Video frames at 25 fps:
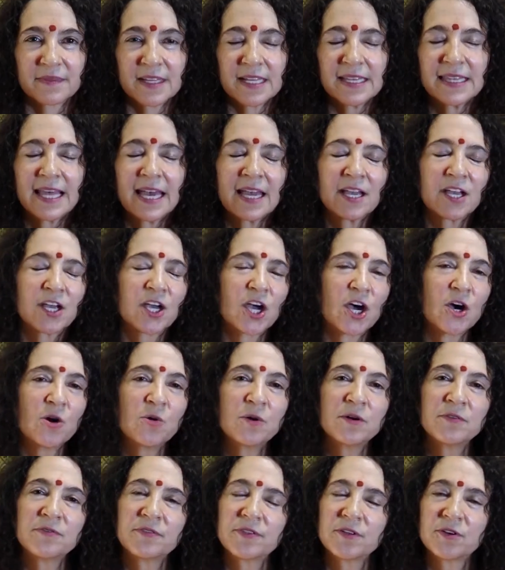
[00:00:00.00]
Let
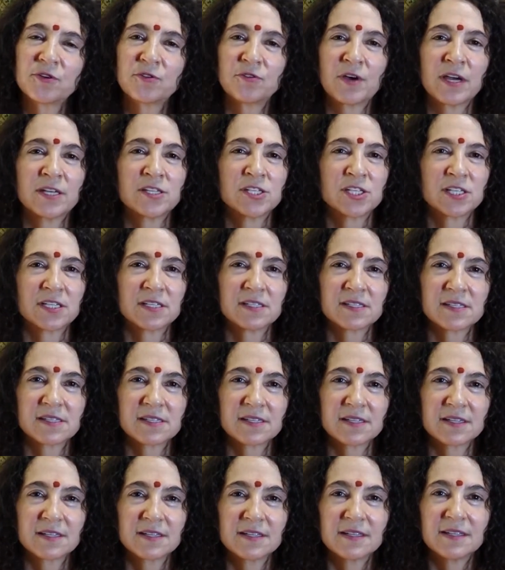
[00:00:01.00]
go of the
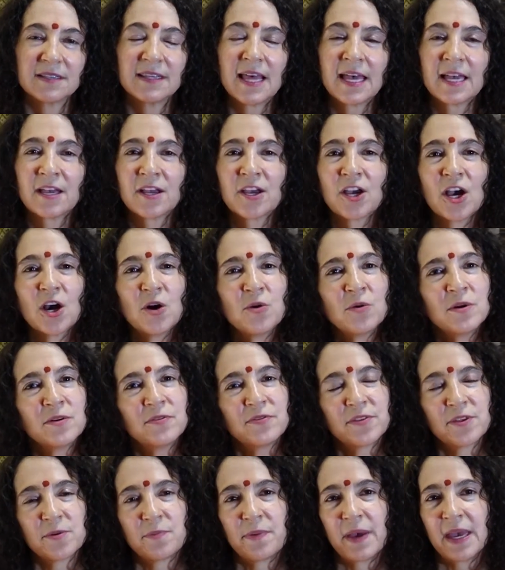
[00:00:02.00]
grudges. Let go
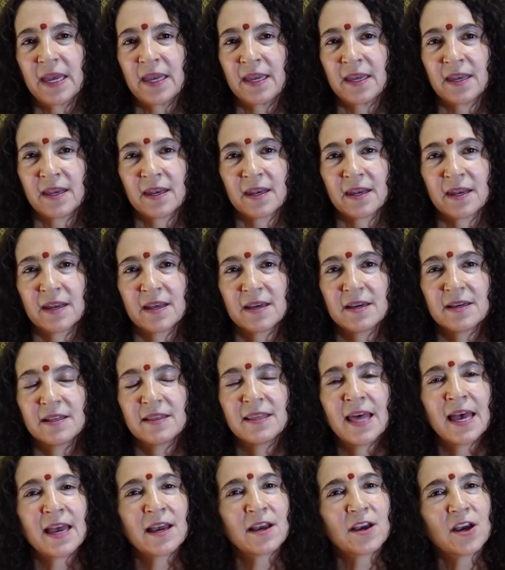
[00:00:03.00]
of the pain.
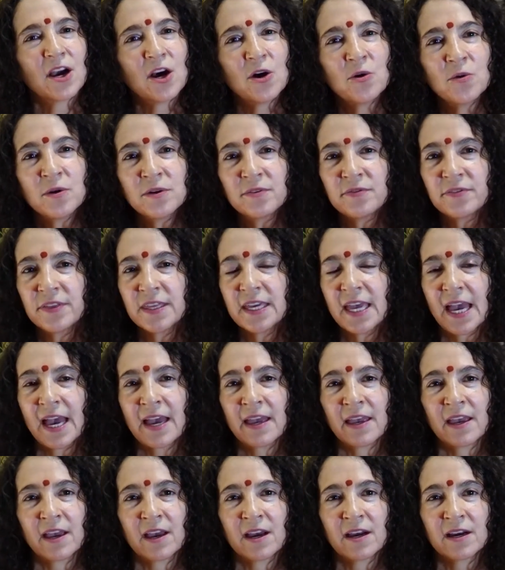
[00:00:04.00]
Let go of the
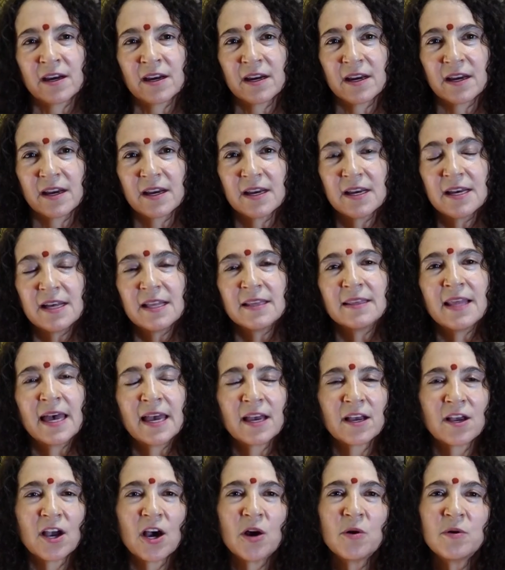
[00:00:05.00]
anger.
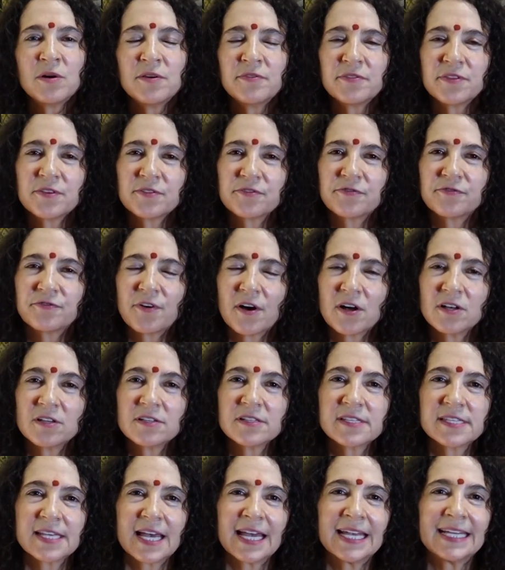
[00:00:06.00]
Let go of the
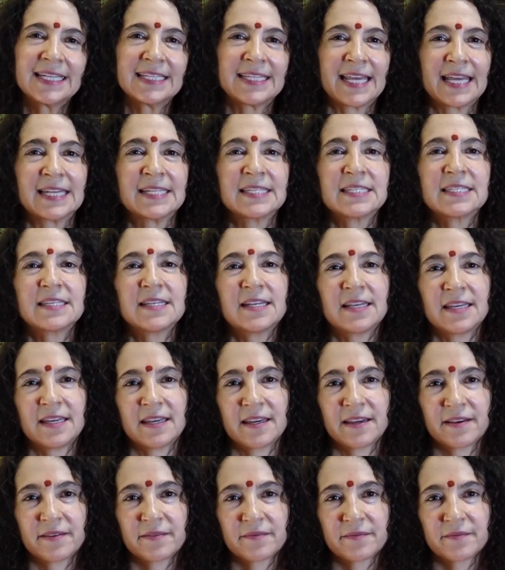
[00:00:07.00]
false identity.
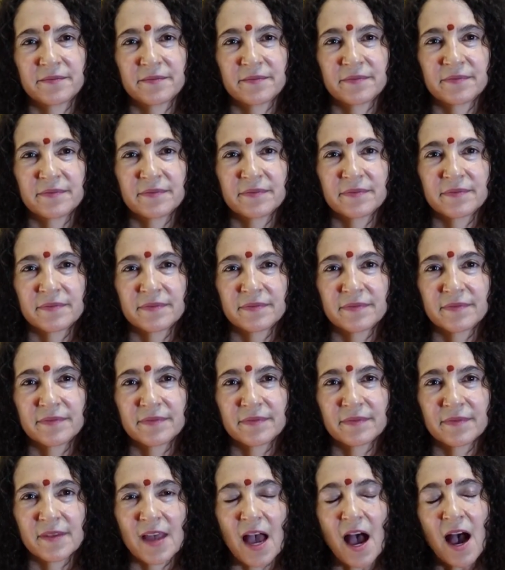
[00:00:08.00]

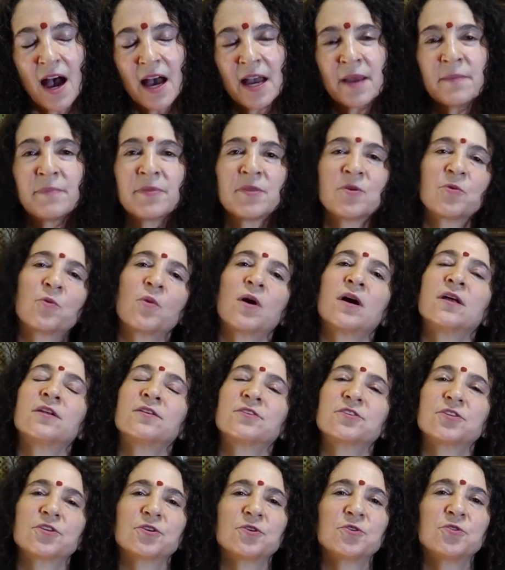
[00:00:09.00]
I'm the
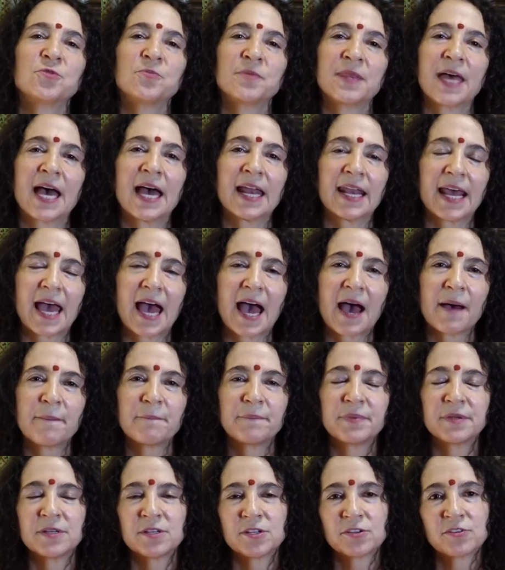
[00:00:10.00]
one to whom that
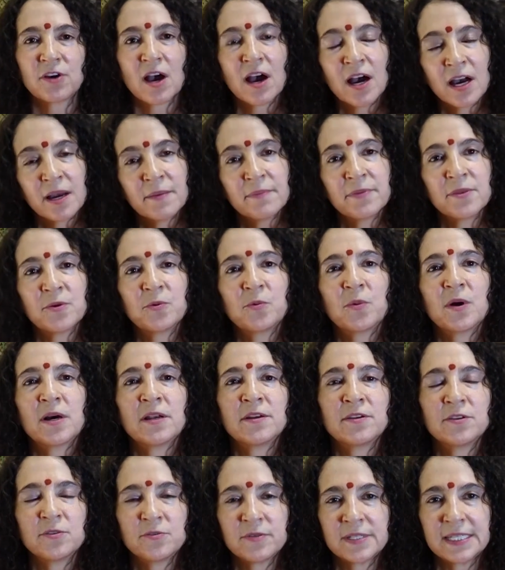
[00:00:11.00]
happened, or I'm the
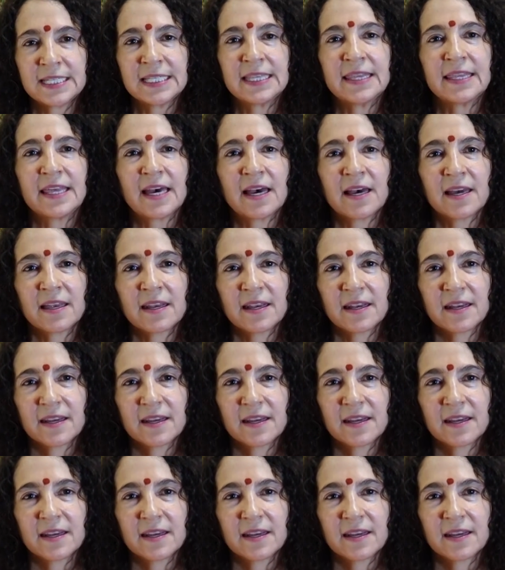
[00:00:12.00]
one who did that.